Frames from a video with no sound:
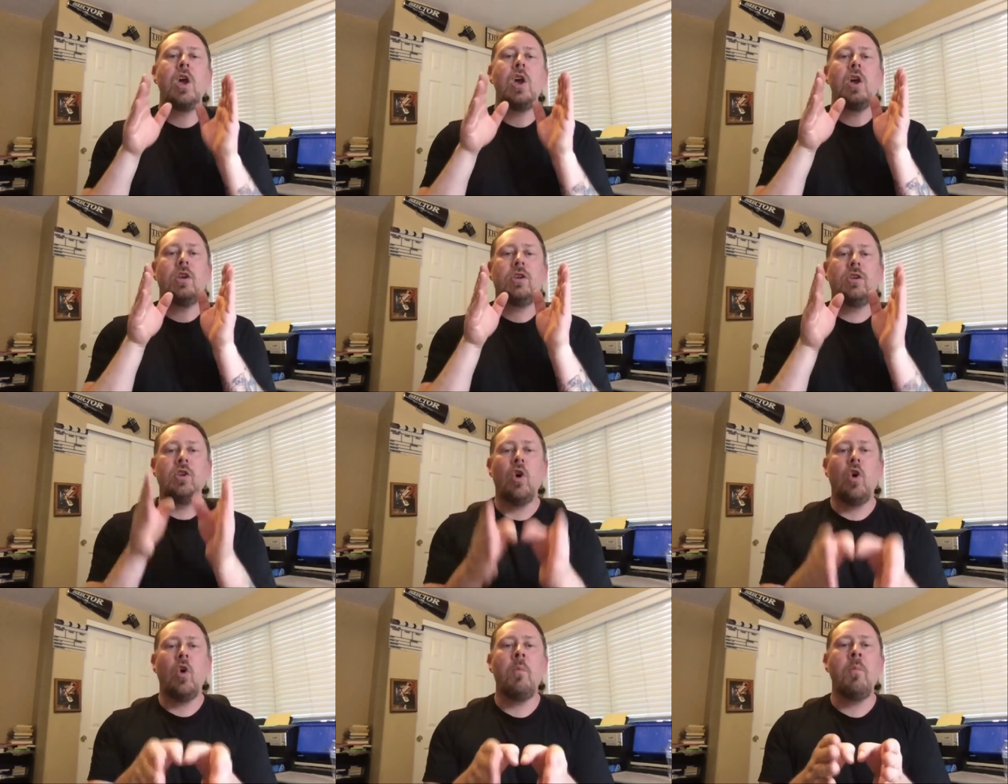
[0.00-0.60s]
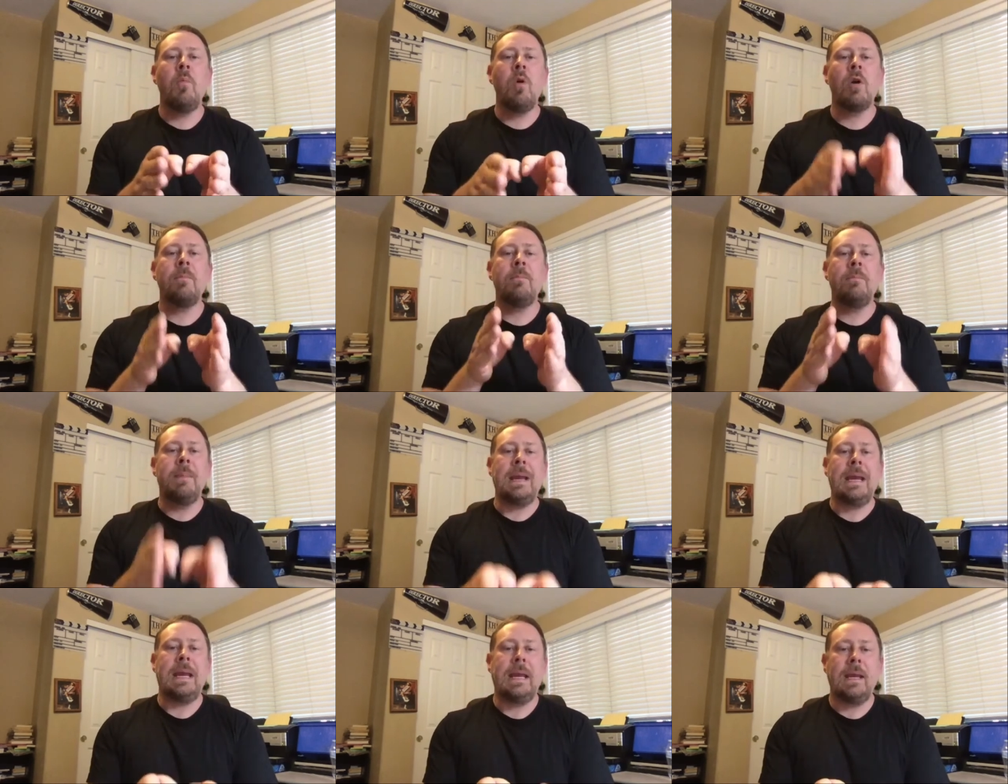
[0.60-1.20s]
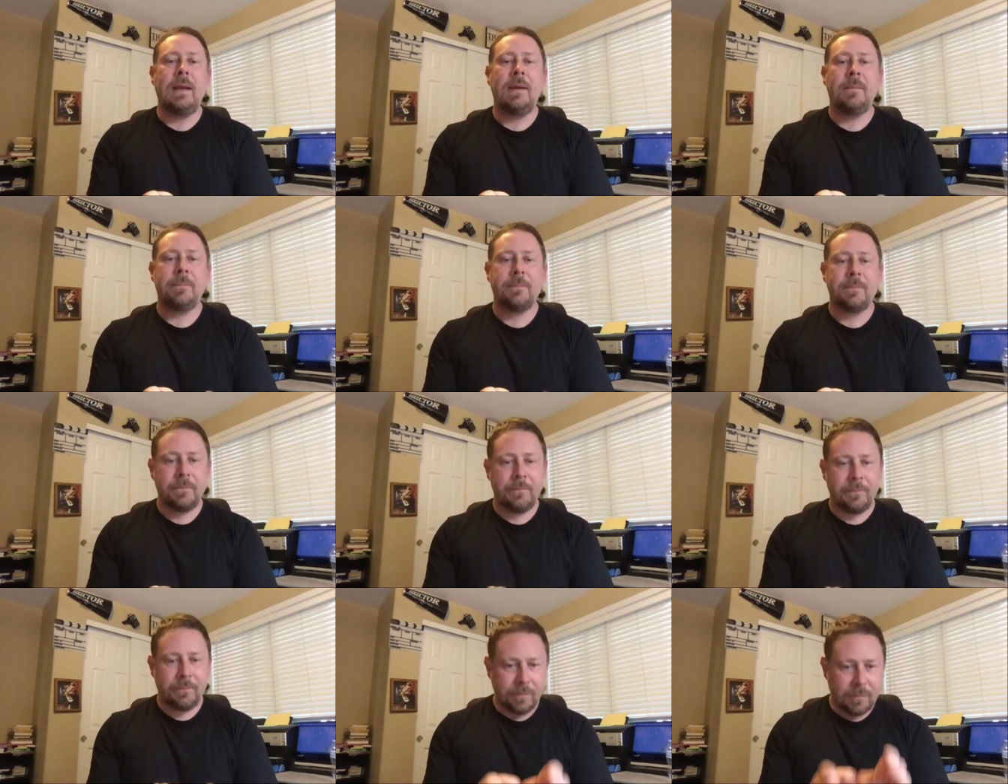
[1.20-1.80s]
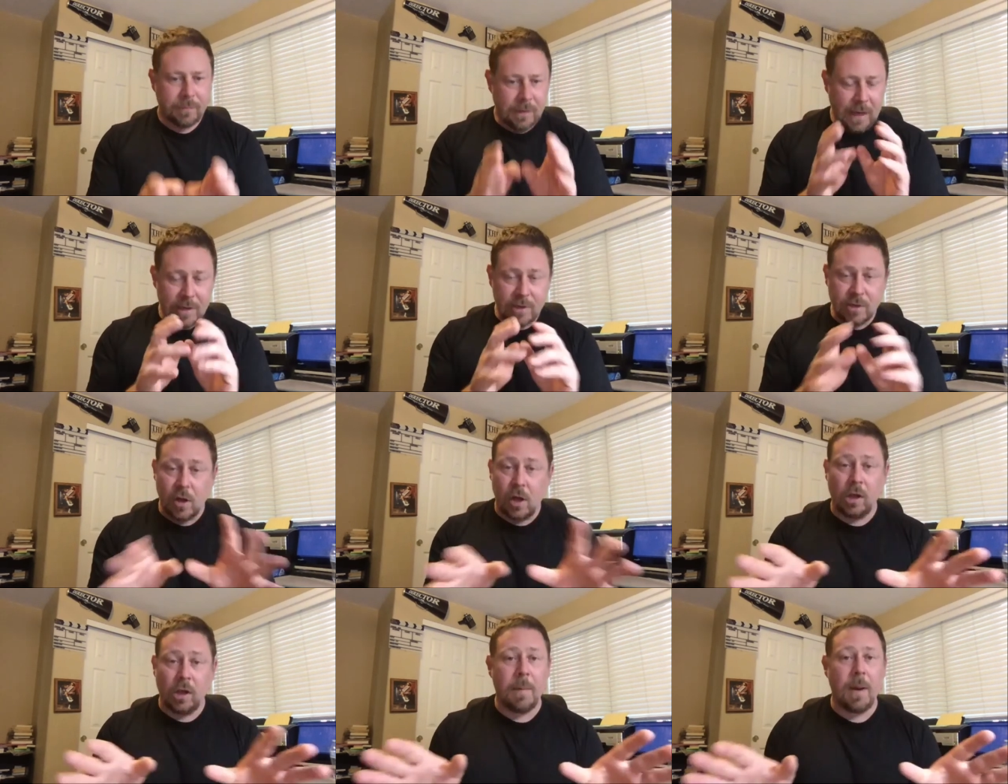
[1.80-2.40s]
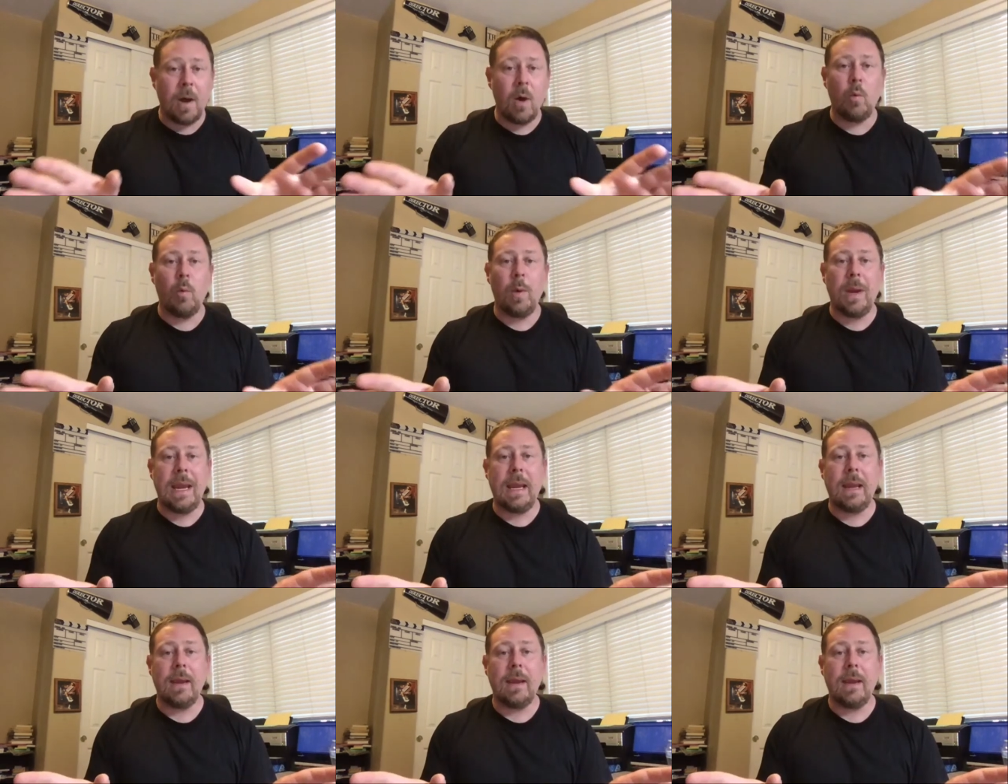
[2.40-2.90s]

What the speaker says: no more me. It's all about we.